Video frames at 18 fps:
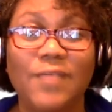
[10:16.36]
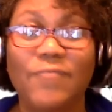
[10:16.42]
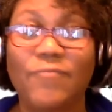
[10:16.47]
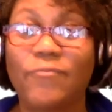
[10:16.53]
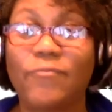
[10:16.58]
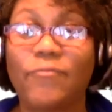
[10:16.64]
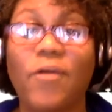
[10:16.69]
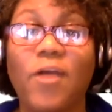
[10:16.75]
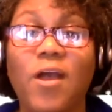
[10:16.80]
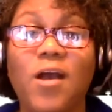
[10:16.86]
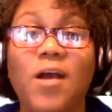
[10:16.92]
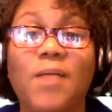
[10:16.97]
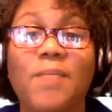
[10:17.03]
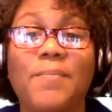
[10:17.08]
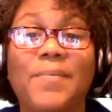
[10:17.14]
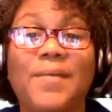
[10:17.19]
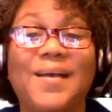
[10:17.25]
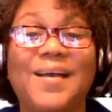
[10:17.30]
from
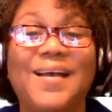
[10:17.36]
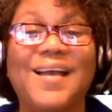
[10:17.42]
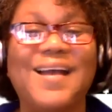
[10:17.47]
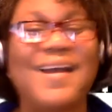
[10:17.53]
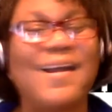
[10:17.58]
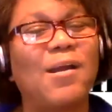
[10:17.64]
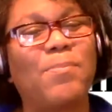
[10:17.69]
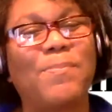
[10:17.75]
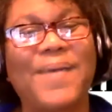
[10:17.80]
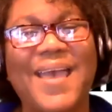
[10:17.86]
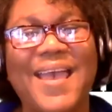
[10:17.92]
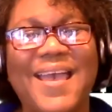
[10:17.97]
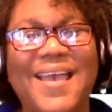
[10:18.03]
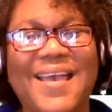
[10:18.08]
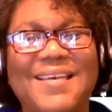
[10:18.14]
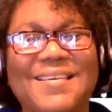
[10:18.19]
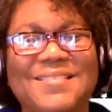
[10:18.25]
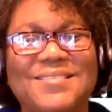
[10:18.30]
our
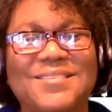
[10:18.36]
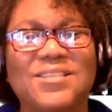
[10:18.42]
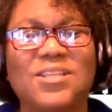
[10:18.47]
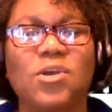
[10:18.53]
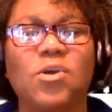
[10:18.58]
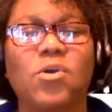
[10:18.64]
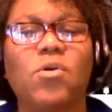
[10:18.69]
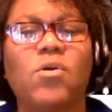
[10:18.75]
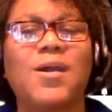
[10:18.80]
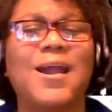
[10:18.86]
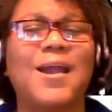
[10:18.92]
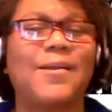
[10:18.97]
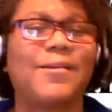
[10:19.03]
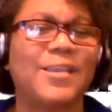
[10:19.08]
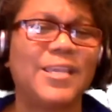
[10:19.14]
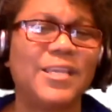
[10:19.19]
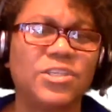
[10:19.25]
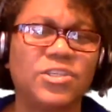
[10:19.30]
past or our
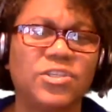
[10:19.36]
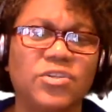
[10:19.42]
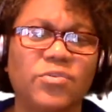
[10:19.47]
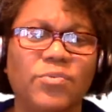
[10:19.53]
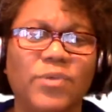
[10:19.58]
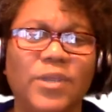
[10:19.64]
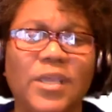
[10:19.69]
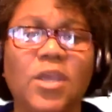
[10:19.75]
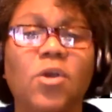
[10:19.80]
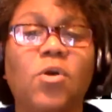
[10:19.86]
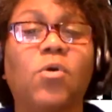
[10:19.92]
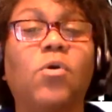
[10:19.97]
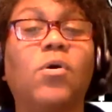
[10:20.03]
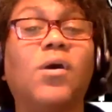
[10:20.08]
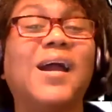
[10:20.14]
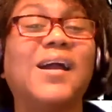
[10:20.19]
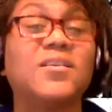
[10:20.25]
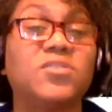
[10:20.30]
history
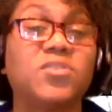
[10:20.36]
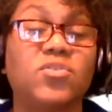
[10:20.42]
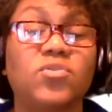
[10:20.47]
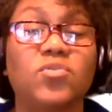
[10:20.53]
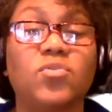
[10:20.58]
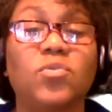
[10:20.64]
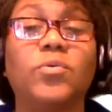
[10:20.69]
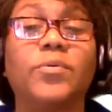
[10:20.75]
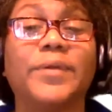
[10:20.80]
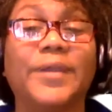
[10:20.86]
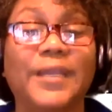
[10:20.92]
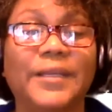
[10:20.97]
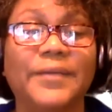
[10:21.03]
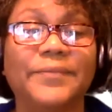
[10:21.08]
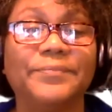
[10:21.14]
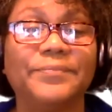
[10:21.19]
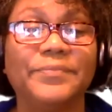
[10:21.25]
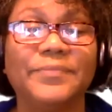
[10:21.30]
or our story.
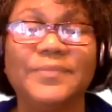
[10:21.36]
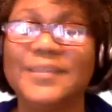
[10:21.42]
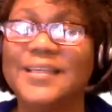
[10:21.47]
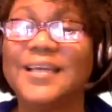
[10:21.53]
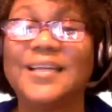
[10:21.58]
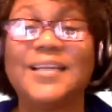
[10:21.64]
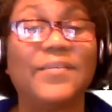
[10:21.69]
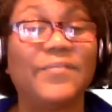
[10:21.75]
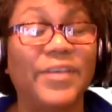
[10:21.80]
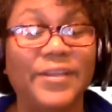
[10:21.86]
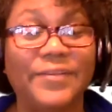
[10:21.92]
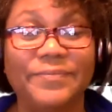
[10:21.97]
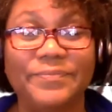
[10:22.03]
None of it.